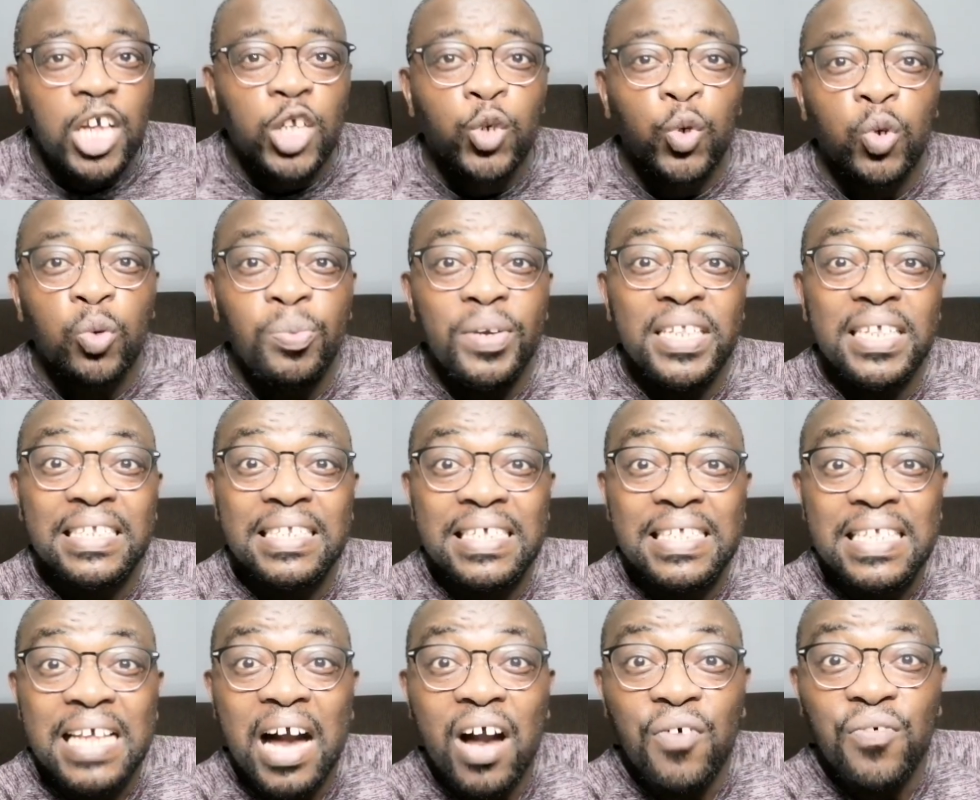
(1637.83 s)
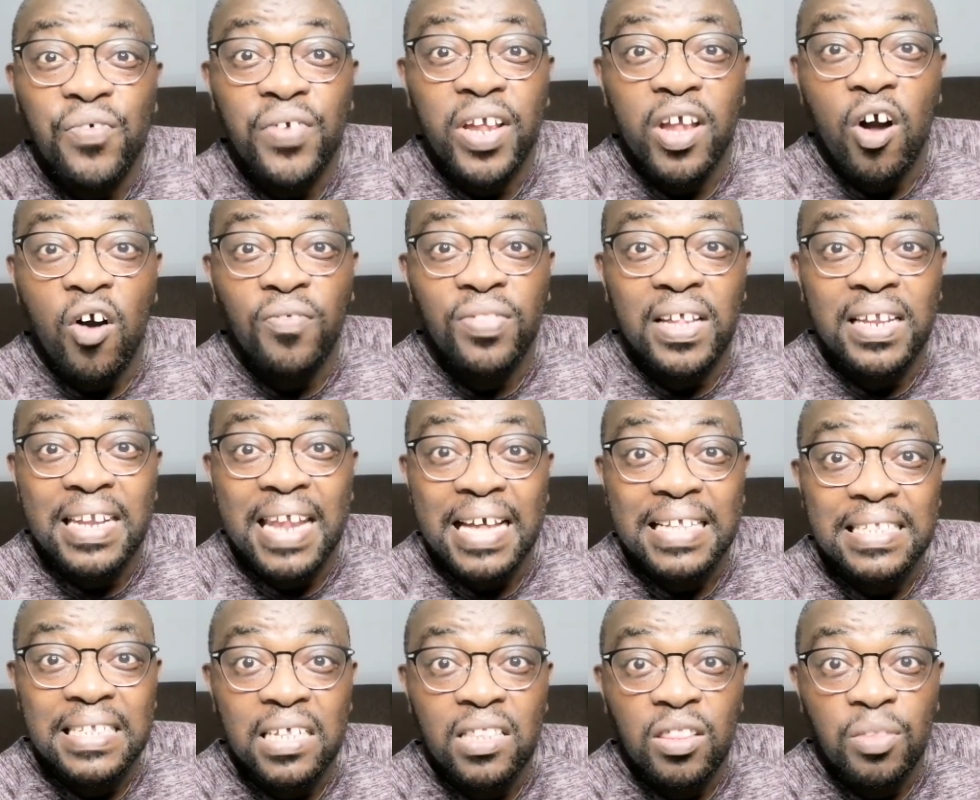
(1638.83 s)
It would be the discovery of the
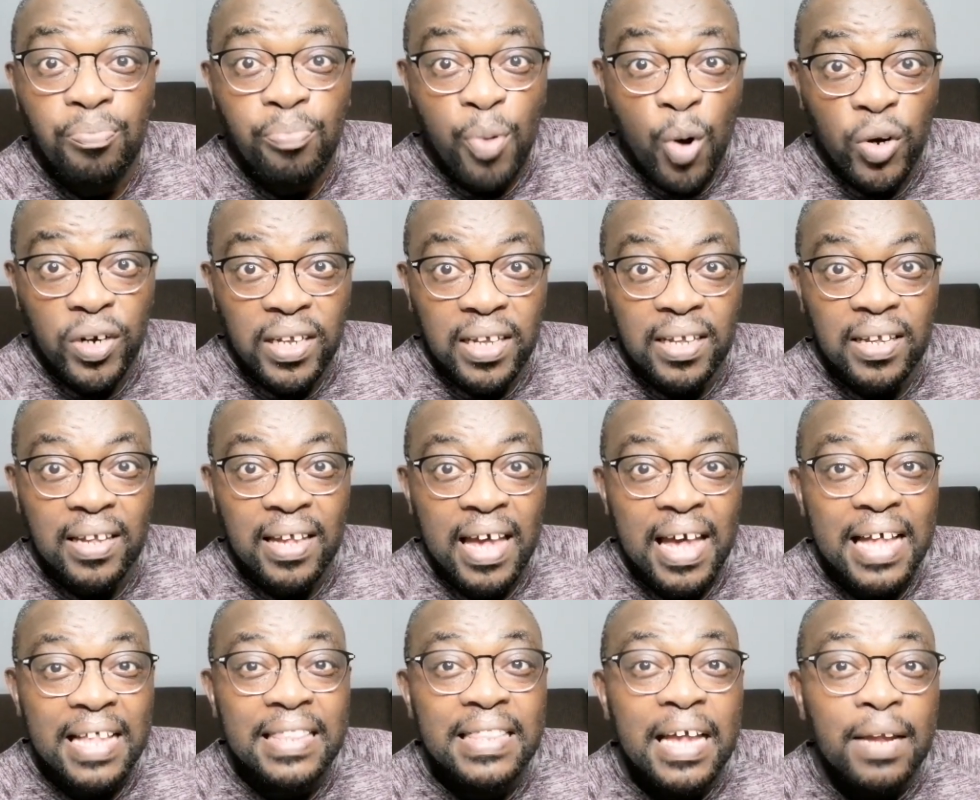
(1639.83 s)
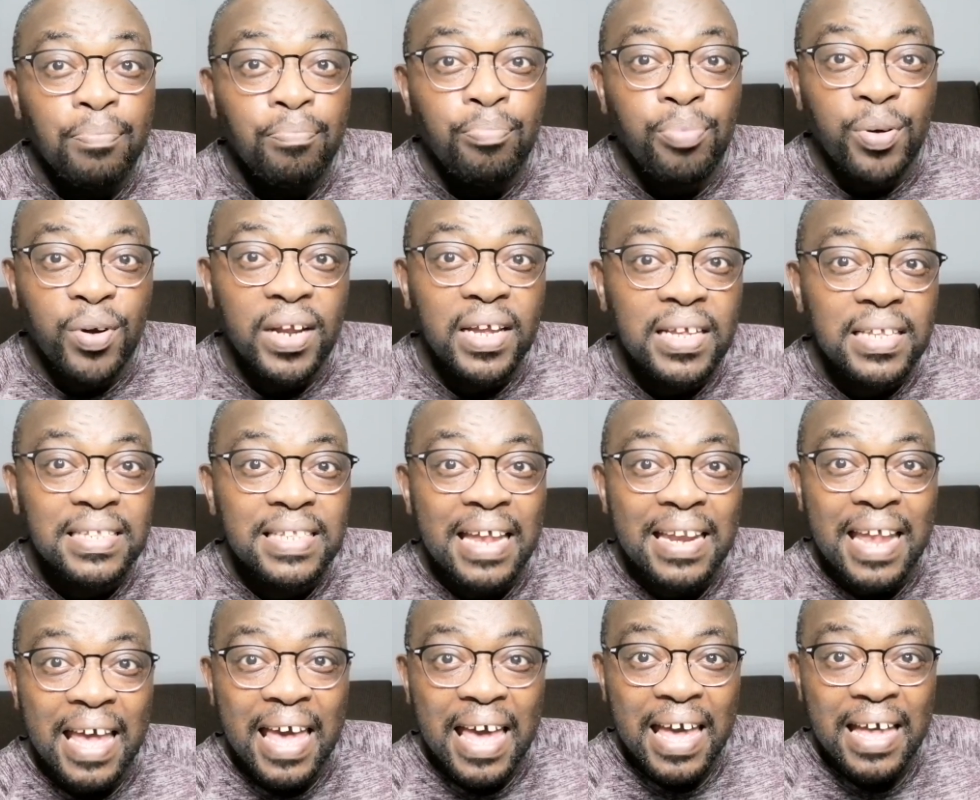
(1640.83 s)
19th body that brings
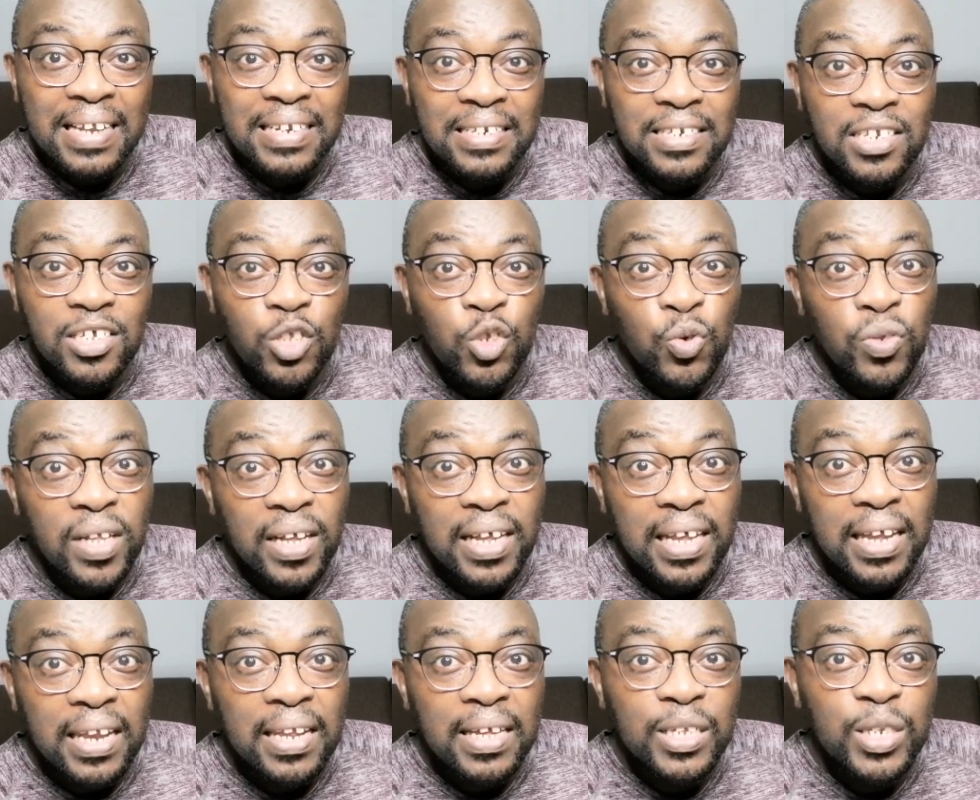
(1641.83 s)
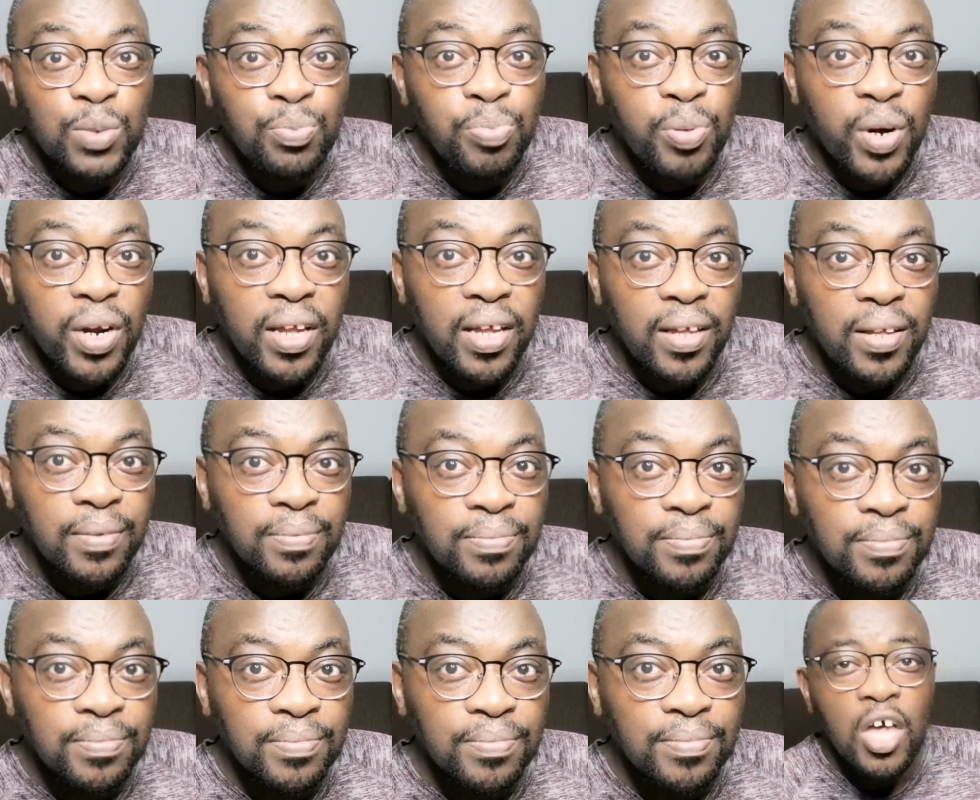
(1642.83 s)
an end to the killing
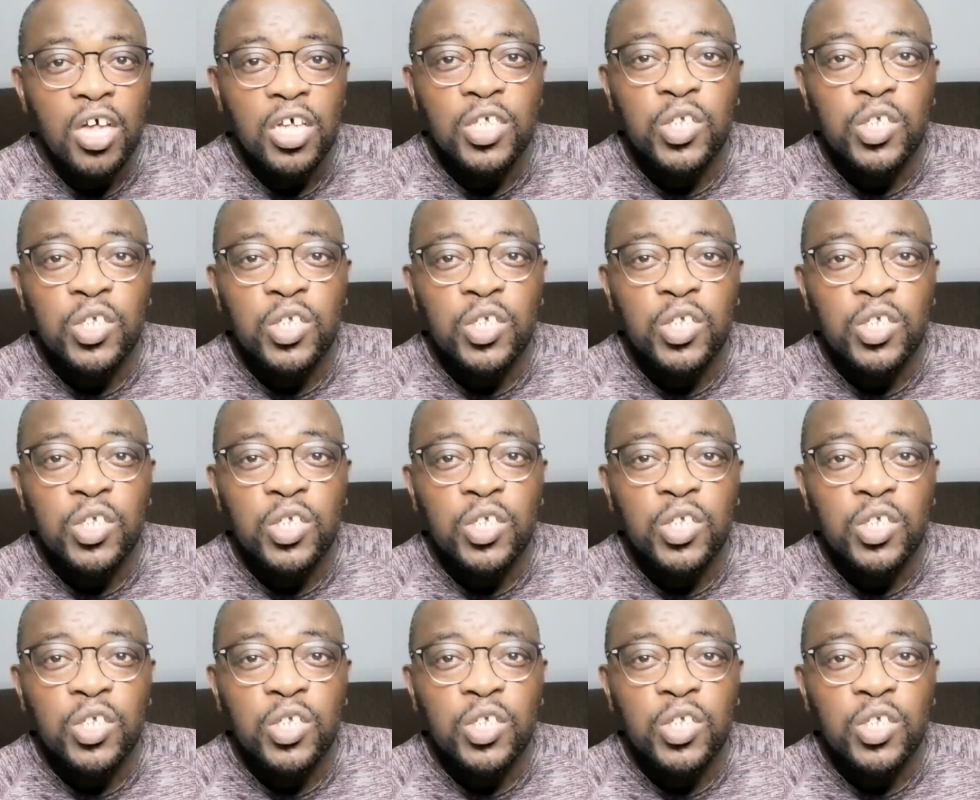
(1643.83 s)
spree.